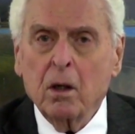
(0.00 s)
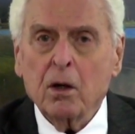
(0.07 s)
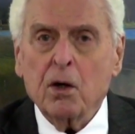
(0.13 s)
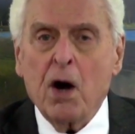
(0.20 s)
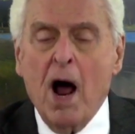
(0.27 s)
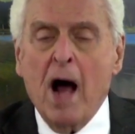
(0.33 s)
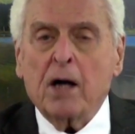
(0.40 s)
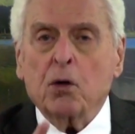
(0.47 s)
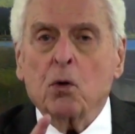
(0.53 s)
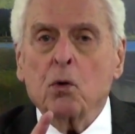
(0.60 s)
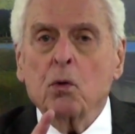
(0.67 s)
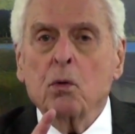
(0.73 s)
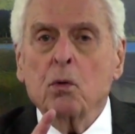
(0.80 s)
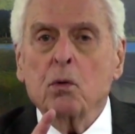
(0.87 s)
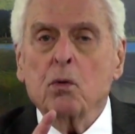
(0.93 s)
not
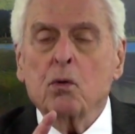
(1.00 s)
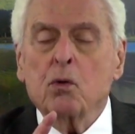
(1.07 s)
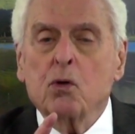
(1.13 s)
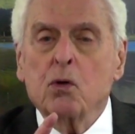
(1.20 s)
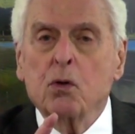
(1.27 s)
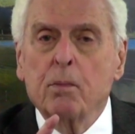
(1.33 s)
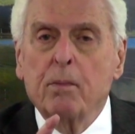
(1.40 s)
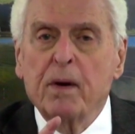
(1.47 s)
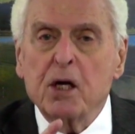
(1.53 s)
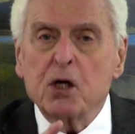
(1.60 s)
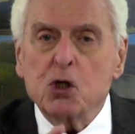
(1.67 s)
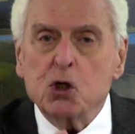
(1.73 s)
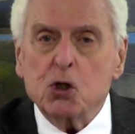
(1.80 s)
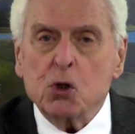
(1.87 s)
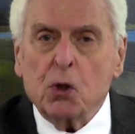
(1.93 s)
to be
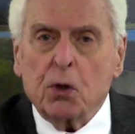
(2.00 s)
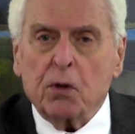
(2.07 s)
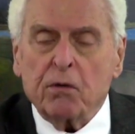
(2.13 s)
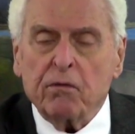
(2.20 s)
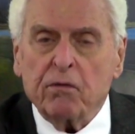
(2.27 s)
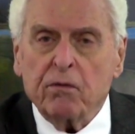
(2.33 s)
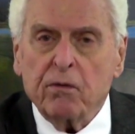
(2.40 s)
served.